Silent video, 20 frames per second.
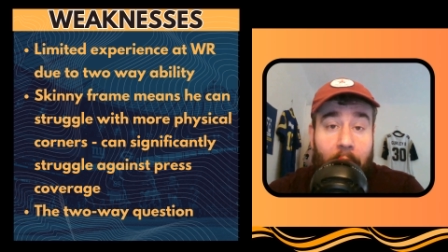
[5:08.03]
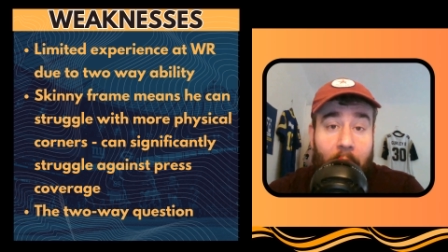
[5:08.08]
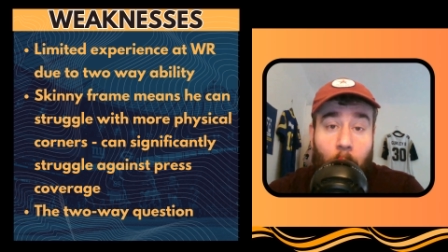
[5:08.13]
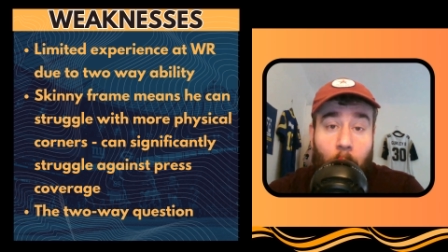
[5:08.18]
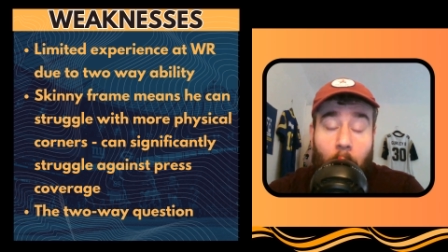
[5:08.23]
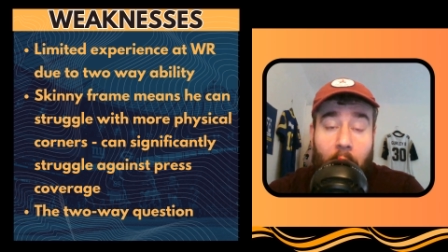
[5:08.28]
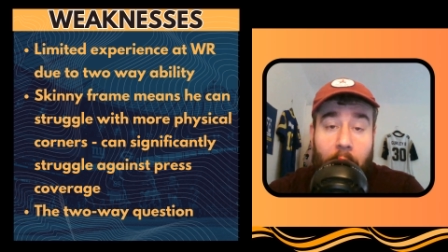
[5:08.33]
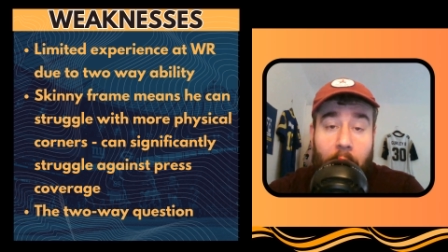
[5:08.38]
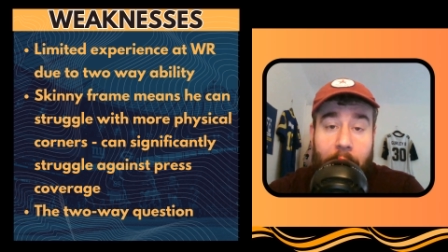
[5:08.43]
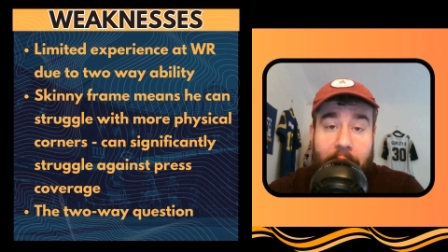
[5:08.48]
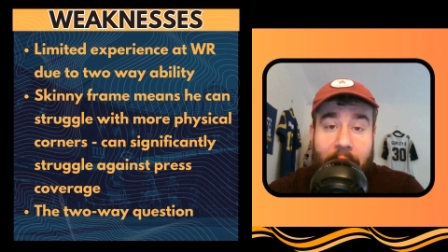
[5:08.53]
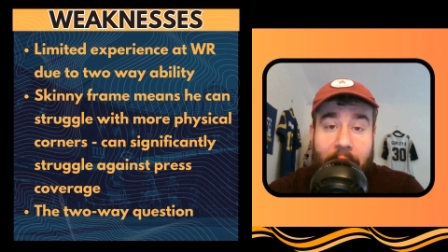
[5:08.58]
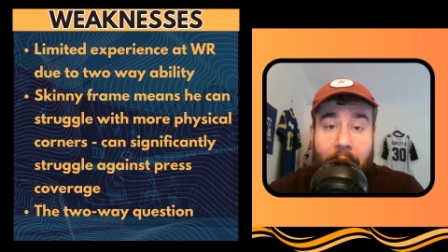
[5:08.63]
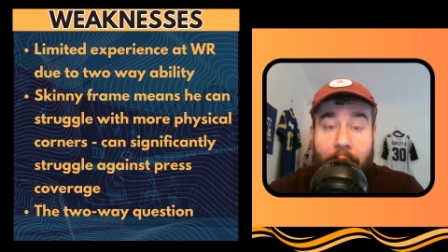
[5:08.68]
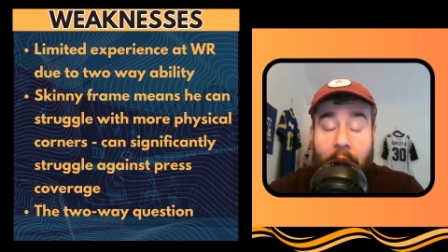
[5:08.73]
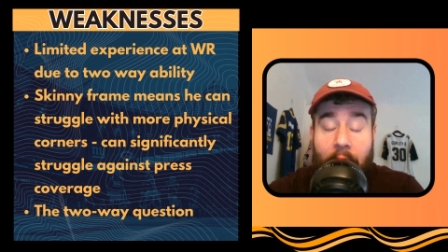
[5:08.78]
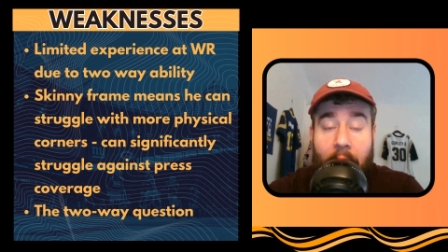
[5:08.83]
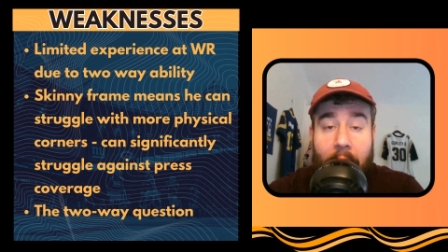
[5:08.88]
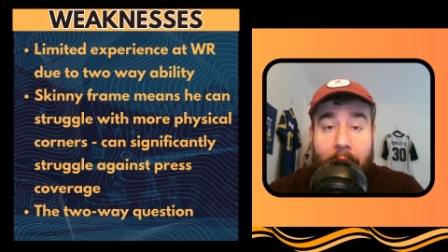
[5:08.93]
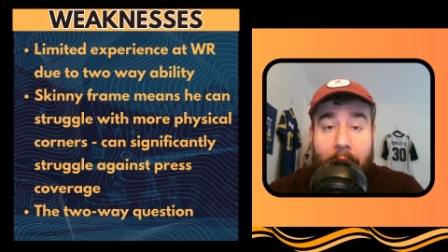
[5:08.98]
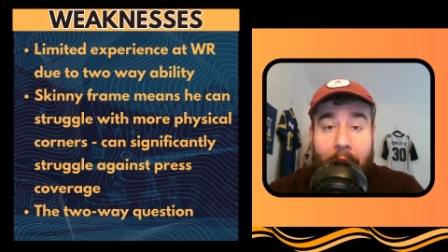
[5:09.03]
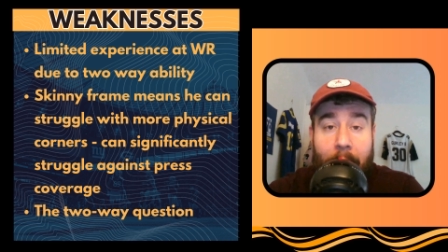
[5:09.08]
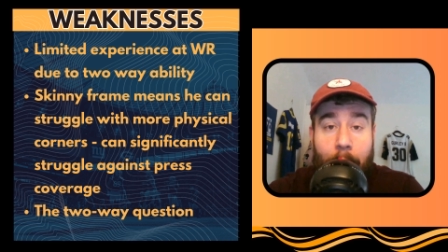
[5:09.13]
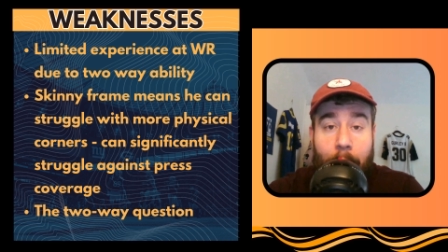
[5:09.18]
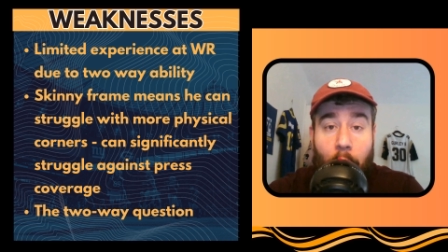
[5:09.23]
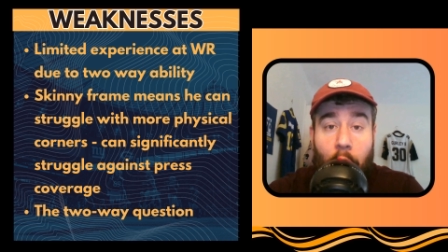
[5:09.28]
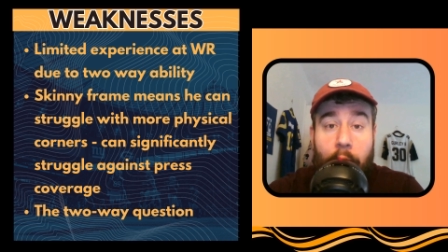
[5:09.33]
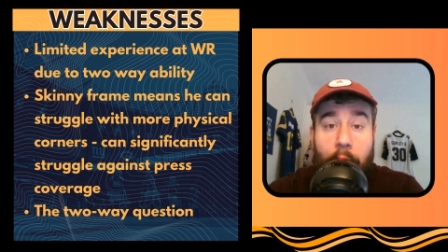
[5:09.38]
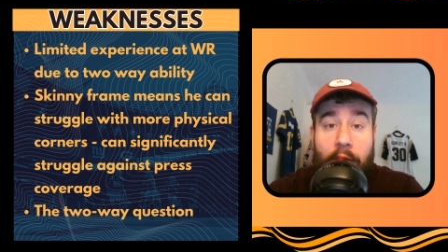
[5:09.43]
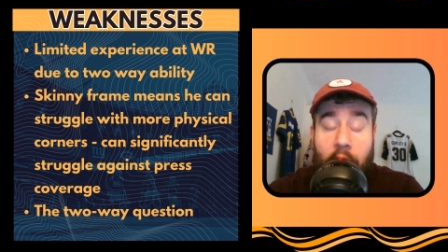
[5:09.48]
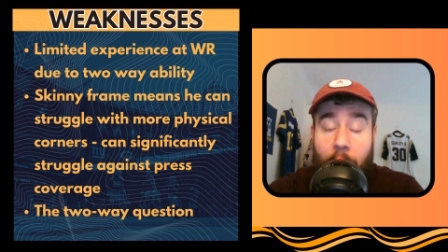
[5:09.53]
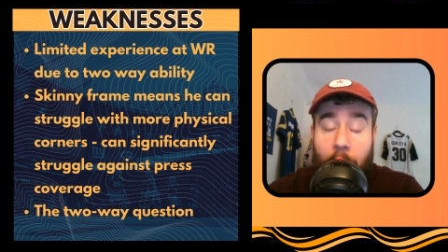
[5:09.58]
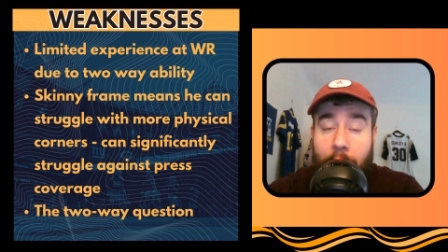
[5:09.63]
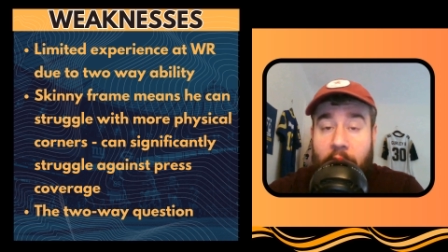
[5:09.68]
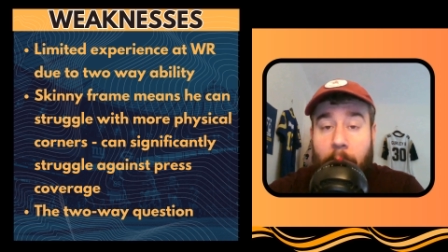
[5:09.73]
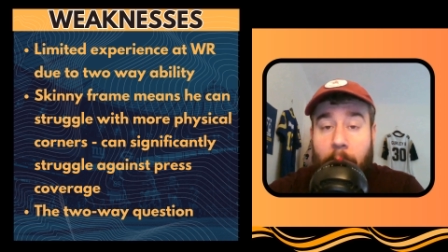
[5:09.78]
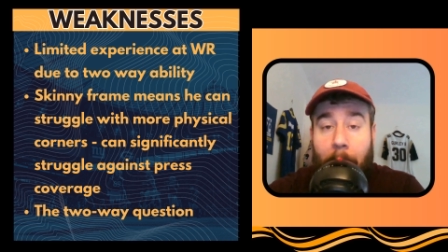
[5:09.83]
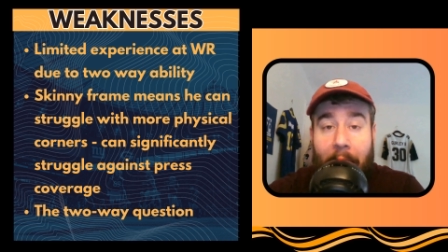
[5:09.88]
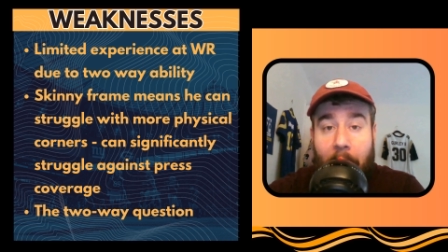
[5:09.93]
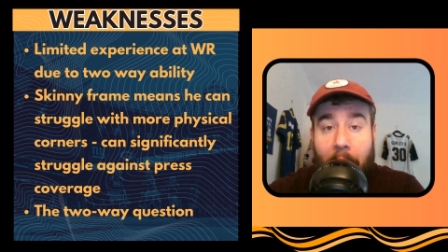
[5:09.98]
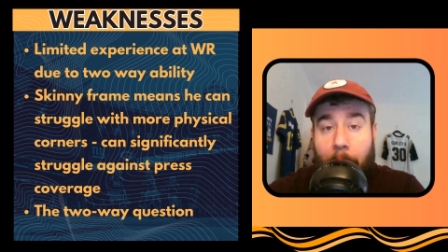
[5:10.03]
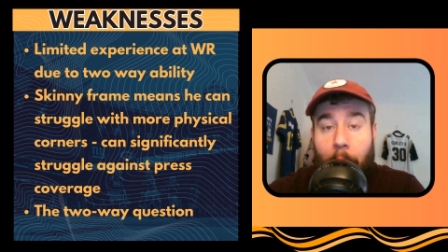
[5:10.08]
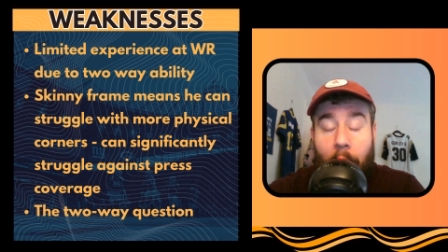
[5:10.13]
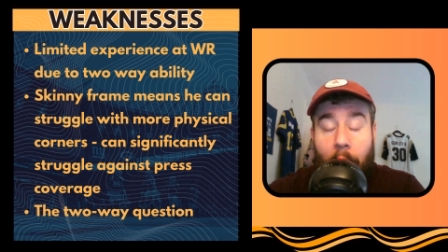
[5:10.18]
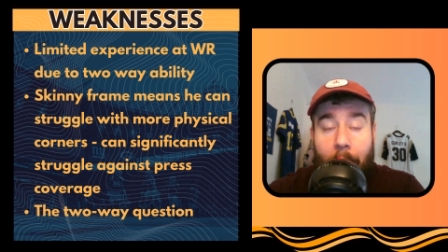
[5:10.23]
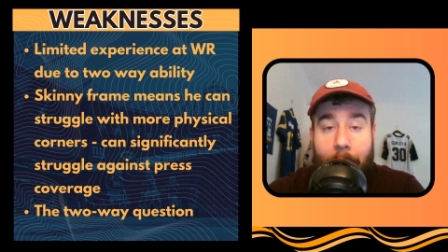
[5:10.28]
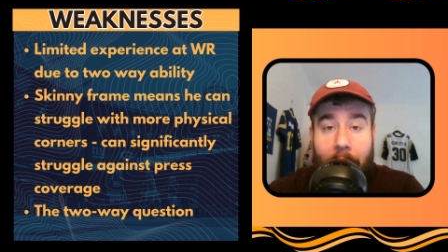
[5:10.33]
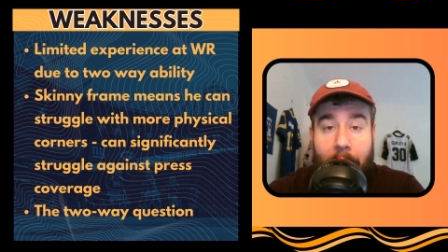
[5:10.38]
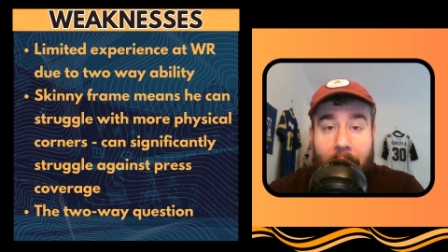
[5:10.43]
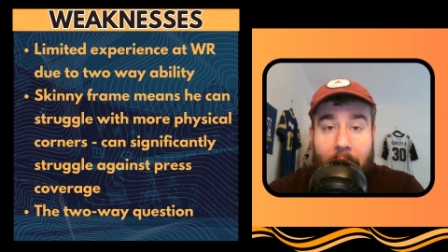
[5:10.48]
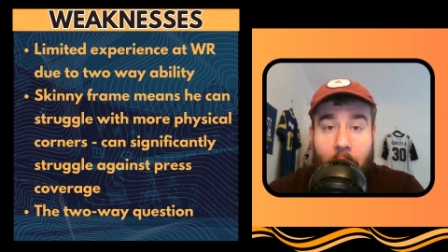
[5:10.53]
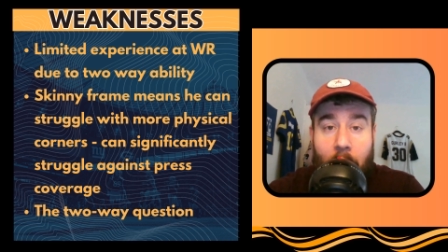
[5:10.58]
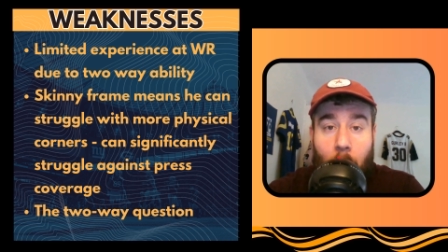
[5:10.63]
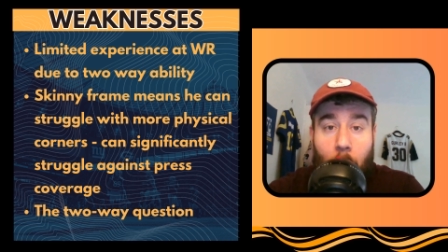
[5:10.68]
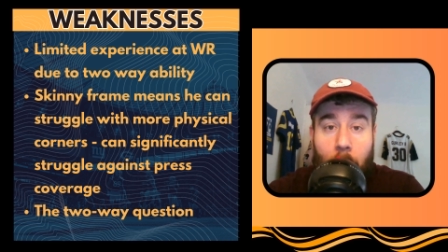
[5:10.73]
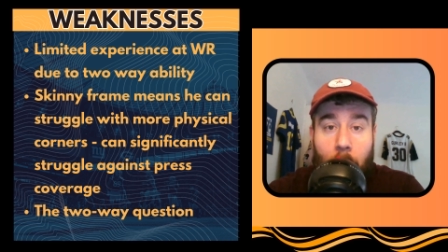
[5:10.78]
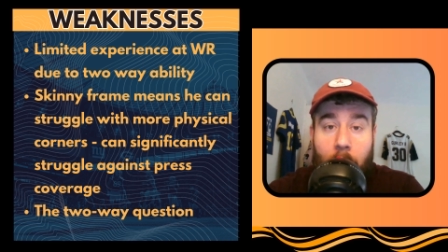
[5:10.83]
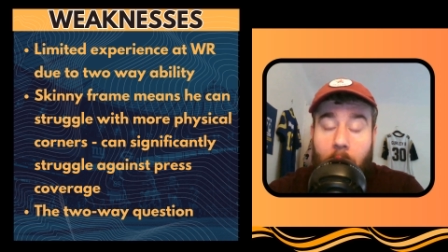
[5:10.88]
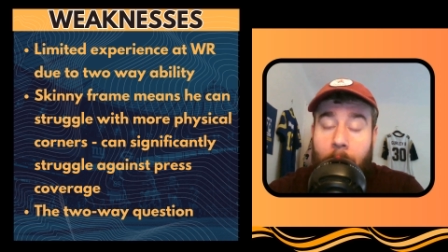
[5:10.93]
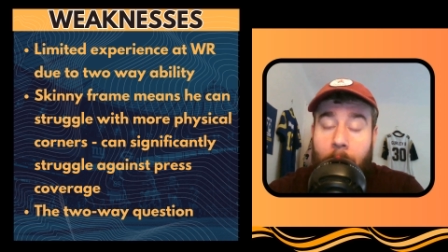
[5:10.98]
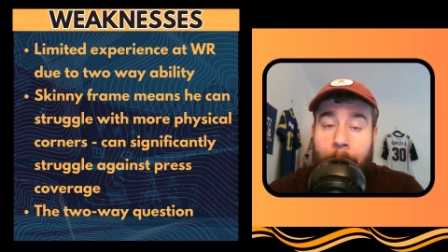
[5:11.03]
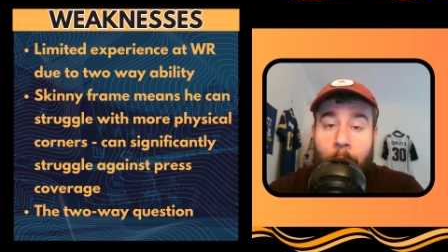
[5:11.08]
wide receiver and then moves over to playing predominantly corner